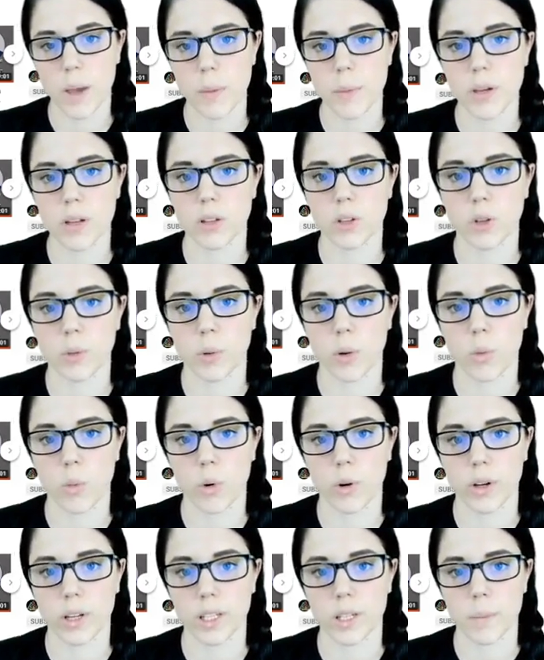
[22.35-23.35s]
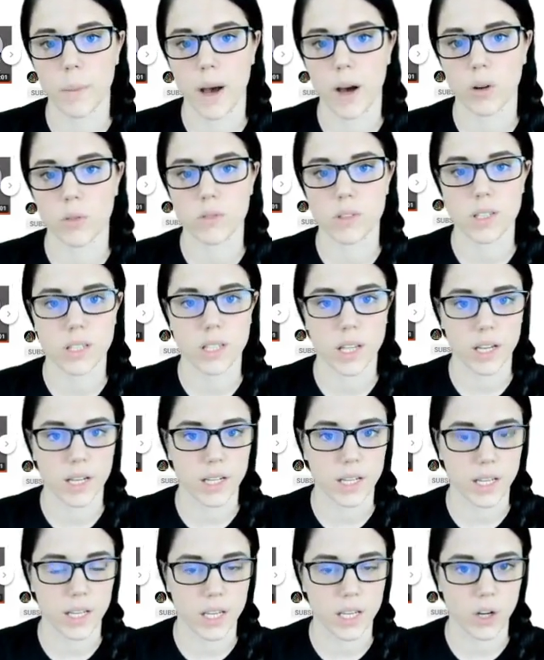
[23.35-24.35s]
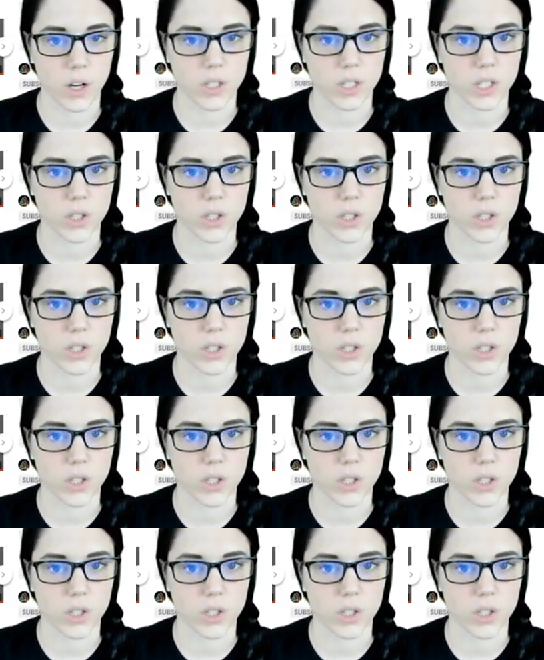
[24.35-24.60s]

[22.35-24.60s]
who are maybe a little bit worried about sending